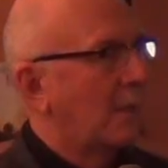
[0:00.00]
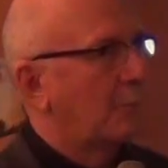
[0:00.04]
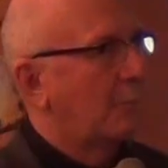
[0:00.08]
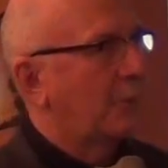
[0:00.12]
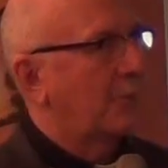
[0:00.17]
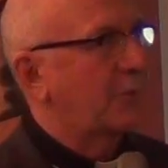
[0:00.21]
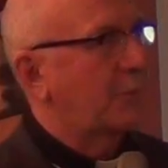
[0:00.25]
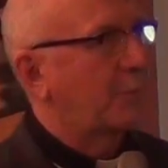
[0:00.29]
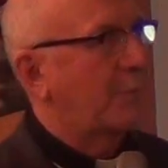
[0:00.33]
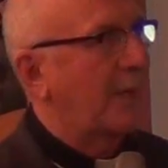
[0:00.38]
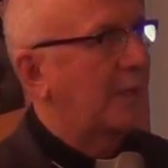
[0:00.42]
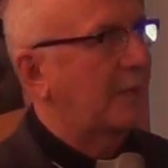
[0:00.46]

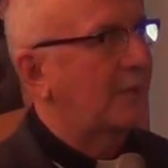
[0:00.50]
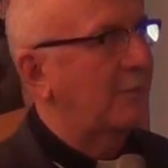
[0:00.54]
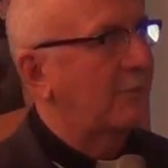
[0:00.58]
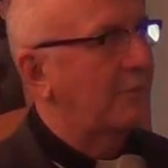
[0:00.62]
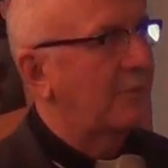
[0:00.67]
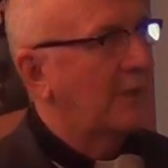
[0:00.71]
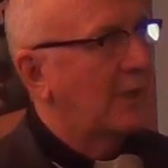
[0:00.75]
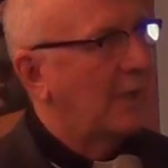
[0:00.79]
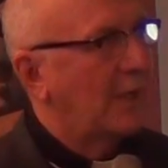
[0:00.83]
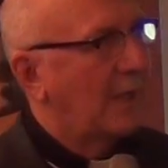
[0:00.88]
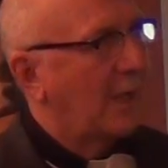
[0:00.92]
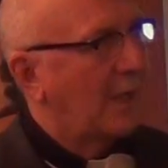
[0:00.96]
perspective.
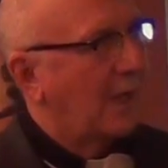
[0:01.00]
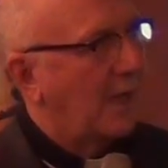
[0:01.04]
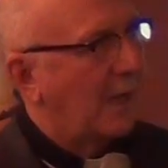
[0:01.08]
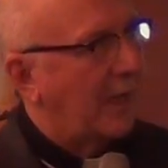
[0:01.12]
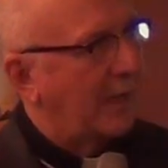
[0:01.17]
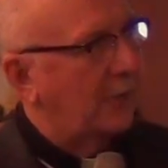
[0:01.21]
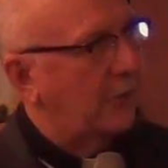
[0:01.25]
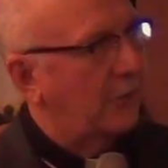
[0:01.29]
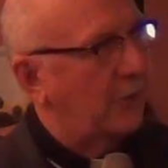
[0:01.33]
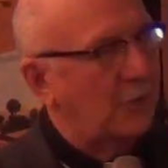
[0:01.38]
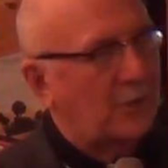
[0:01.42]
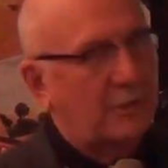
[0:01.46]

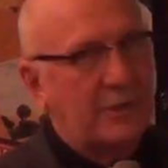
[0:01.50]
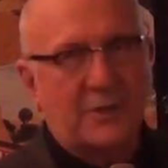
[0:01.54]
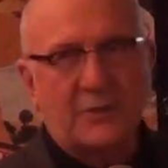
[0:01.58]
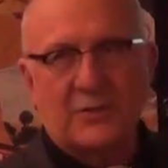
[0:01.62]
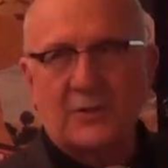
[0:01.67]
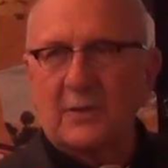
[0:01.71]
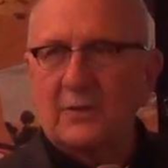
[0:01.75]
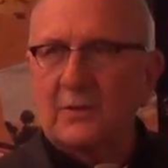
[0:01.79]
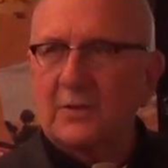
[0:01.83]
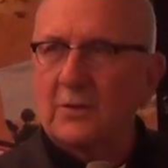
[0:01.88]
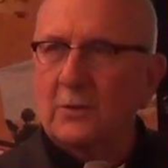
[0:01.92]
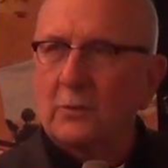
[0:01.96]
I couldn't
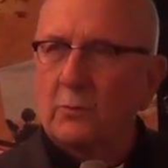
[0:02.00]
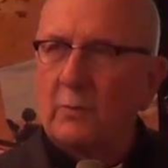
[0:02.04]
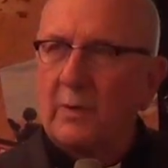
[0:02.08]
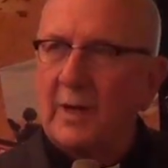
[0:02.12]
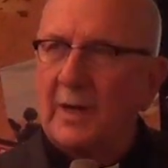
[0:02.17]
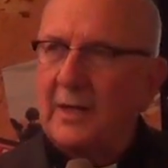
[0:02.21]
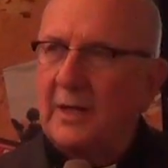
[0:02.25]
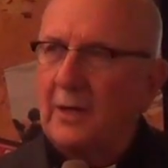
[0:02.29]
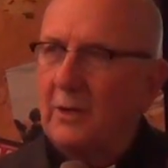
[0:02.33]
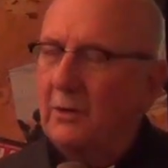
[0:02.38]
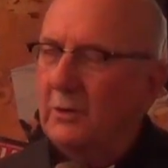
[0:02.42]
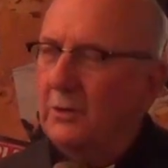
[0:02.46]
listen to the
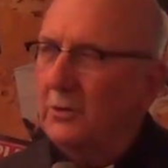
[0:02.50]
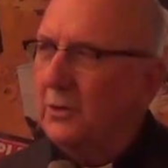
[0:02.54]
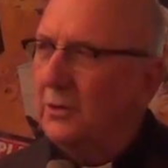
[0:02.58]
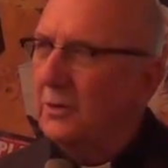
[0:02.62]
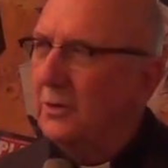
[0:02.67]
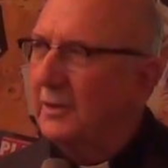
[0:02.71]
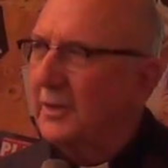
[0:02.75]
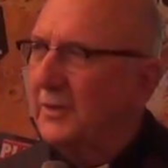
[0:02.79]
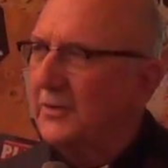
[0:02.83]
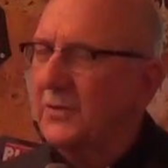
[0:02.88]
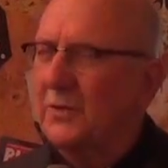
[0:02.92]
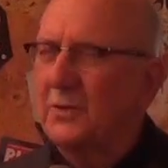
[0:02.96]
radio. I
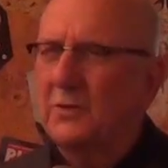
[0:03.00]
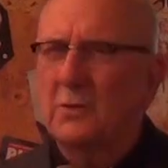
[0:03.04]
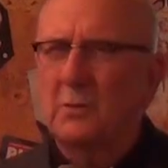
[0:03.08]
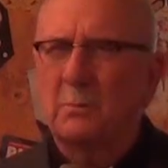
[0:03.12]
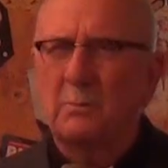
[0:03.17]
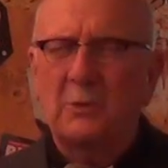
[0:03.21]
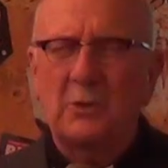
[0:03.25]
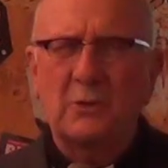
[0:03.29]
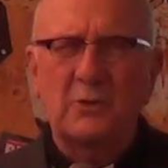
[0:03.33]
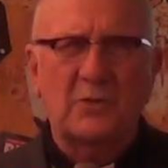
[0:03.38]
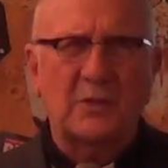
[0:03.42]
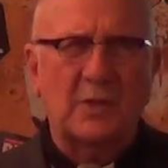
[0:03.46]
couldn't listen to
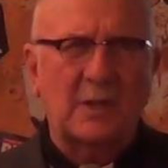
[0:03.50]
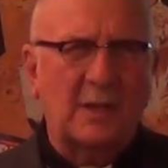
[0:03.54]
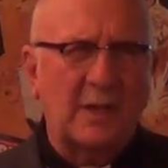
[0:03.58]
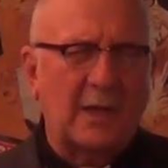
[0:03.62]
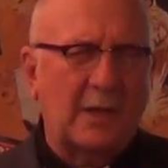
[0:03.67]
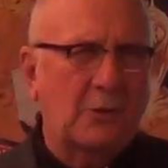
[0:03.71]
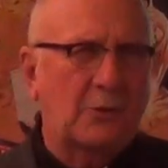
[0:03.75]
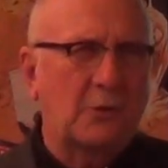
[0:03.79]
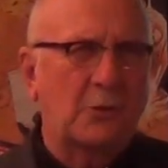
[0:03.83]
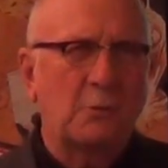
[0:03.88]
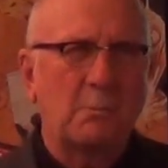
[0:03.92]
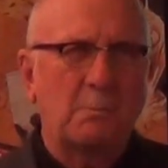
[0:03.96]
music.
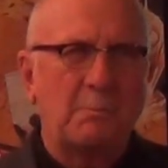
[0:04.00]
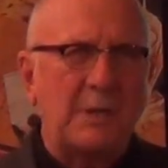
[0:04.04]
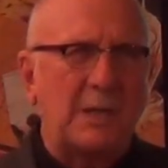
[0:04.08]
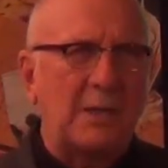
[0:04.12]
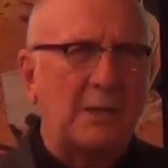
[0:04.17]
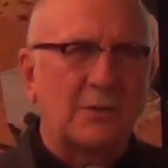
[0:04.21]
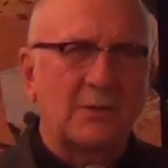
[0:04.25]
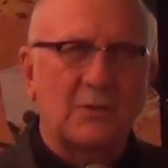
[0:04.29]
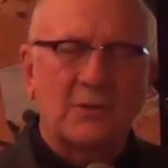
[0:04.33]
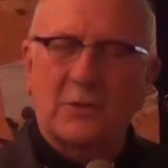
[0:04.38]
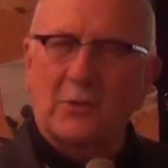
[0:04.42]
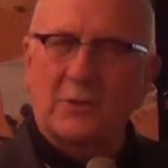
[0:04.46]
I couldn't be
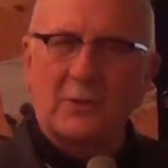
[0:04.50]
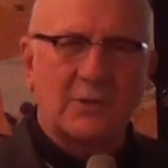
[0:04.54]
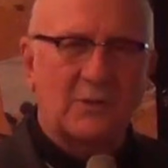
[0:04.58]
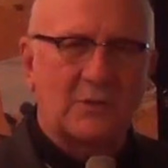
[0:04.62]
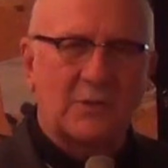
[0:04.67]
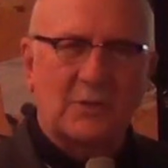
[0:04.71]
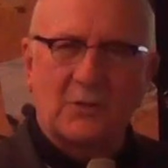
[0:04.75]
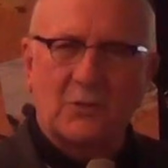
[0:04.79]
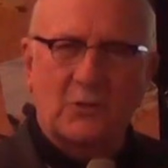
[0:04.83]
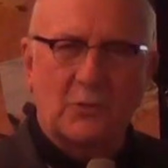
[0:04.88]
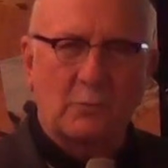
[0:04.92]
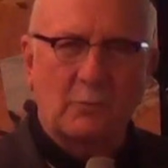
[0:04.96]
in certain
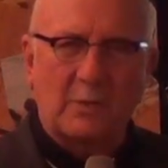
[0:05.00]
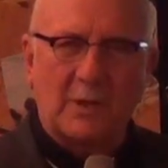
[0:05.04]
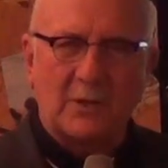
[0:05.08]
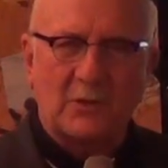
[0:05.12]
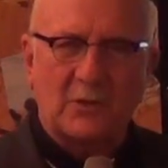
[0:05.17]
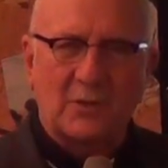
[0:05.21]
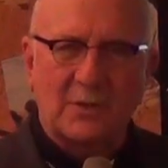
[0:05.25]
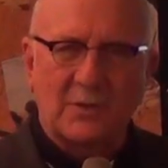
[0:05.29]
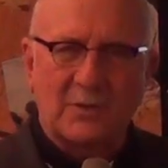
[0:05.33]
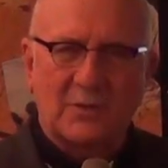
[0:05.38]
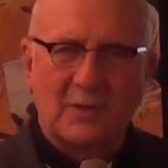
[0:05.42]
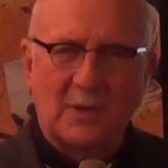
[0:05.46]

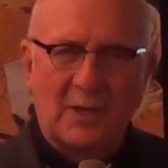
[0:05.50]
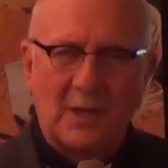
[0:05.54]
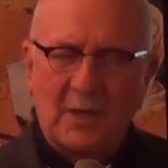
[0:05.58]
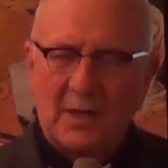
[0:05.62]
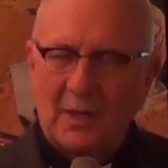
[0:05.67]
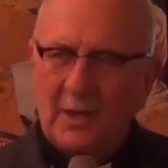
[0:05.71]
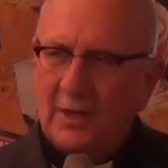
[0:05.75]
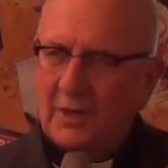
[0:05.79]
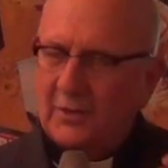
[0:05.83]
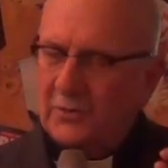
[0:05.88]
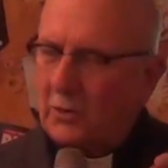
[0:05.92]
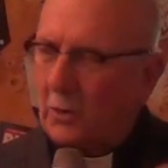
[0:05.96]
situations.
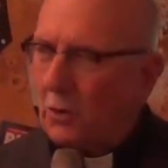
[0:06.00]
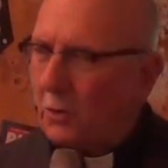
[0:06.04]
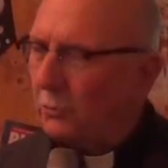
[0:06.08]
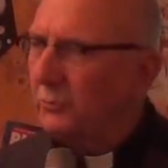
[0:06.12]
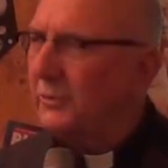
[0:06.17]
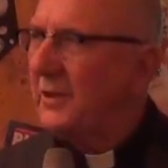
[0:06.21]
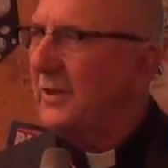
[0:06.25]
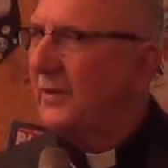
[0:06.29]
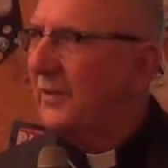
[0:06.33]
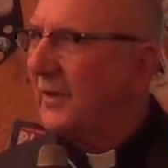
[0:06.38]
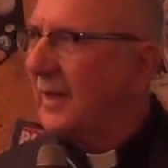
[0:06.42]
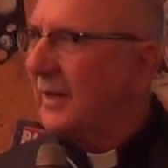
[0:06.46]
The
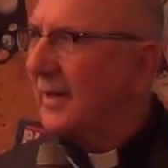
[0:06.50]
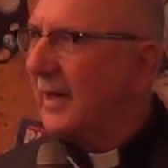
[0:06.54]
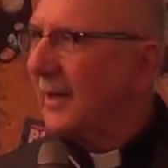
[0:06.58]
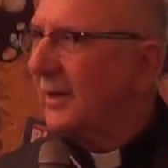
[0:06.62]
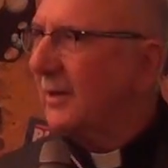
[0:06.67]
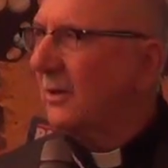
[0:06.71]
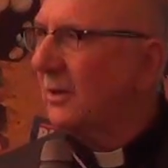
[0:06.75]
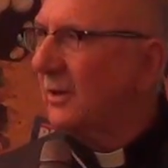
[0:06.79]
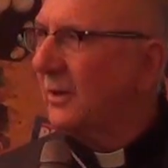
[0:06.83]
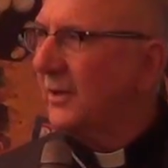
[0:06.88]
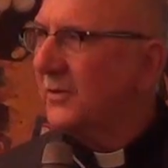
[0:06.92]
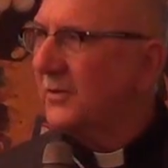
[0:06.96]
only thing I
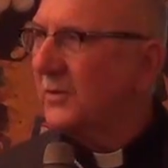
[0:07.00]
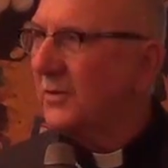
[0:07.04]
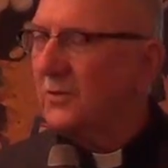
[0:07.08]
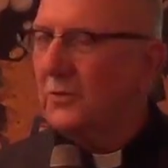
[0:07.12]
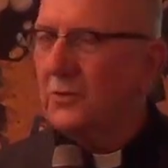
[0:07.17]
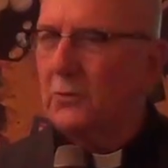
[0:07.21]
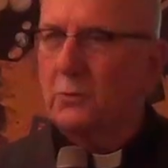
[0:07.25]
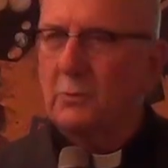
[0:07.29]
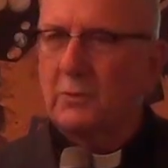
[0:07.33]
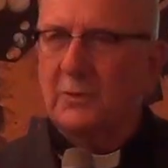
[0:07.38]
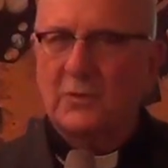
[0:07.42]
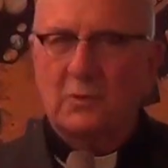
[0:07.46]
could listen
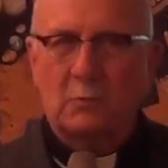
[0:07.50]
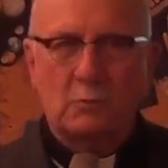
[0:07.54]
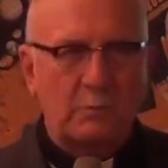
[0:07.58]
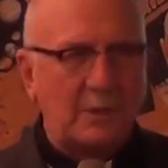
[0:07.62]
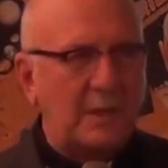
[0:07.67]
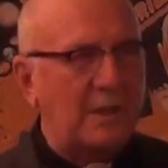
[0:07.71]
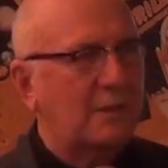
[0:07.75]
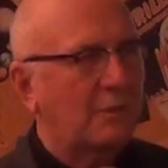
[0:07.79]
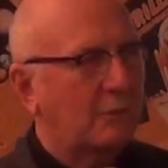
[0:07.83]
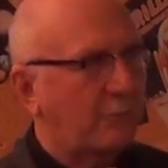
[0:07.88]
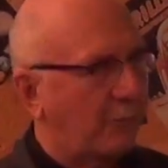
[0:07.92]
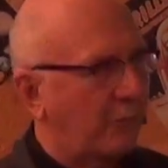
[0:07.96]
to was
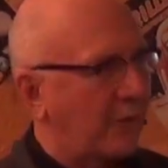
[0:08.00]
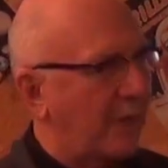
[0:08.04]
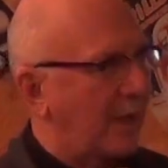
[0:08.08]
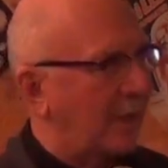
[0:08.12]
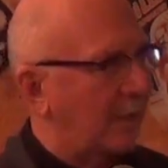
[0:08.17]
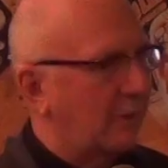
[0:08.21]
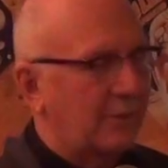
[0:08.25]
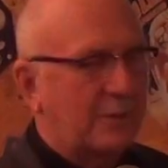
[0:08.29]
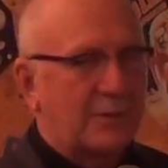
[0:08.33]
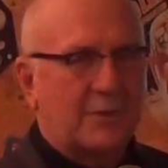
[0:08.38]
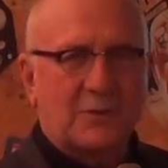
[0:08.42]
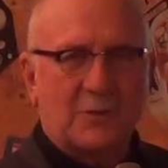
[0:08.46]
Aretha
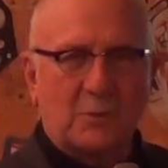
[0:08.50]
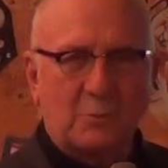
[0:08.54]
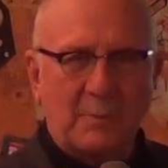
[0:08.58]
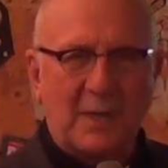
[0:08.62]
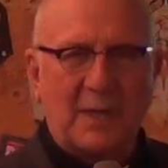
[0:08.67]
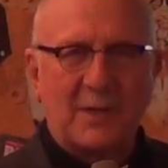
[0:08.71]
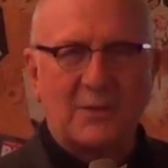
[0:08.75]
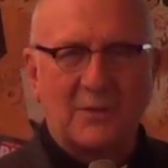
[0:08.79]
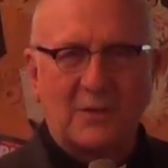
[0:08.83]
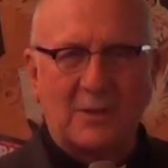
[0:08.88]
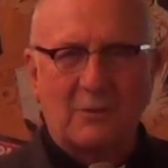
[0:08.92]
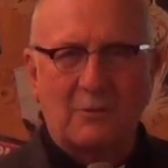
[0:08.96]
Franklin's
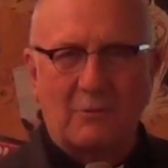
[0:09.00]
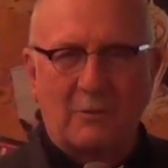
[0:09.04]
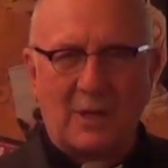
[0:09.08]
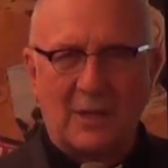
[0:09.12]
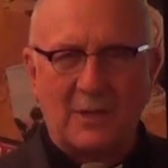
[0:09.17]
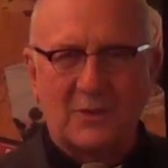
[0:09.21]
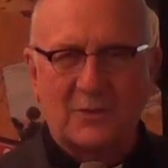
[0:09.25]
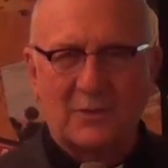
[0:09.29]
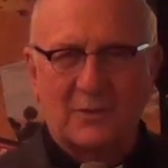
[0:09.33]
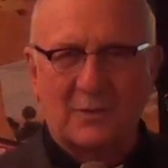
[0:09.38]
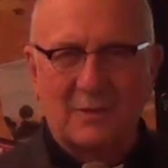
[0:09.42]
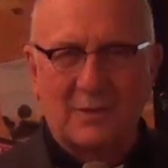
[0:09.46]
Amazing
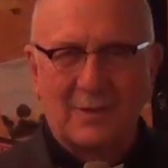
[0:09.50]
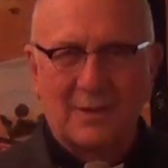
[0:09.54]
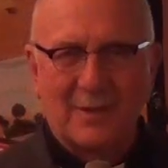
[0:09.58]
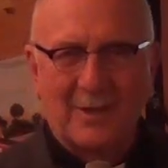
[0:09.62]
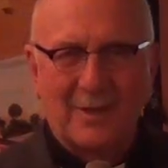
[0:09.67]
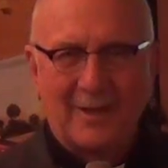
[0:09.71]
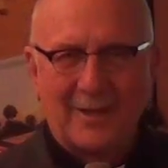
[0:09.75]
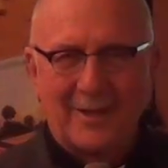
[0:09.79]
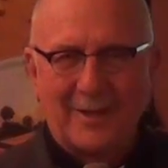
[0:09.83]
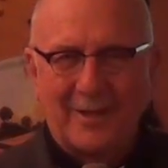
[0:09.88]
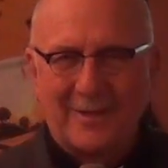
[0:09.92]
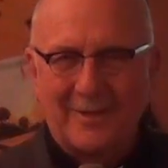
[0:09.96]
Grace,
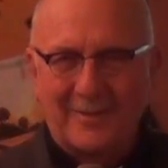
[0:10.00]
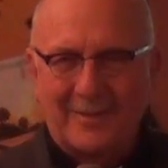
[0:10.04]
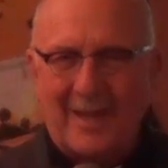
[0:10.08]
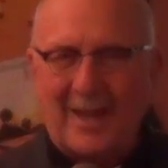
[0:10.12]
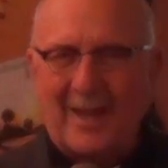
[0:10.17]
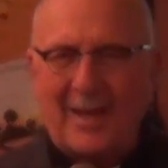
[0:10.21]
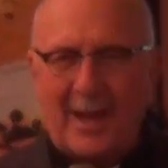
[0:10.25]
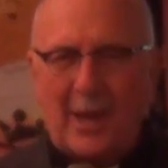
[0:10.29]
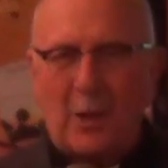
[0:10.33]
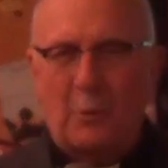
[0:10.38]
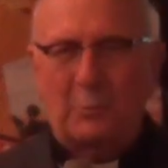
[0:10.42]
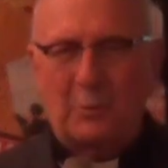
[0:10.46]

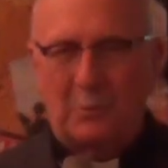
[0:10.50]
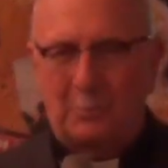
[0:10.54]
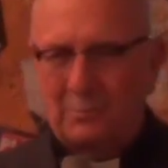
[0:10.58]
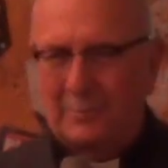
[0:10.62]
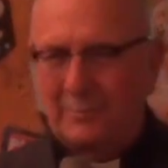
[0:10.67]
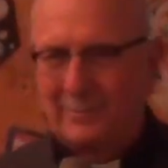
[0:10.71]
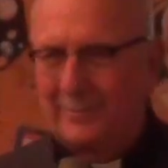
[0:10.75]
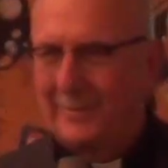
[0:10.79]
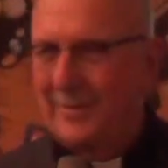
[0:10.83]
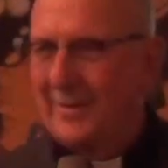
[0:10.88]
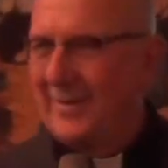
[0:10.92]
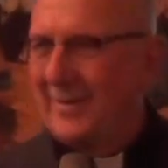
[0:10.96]
that
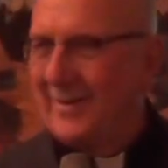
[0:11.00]
album.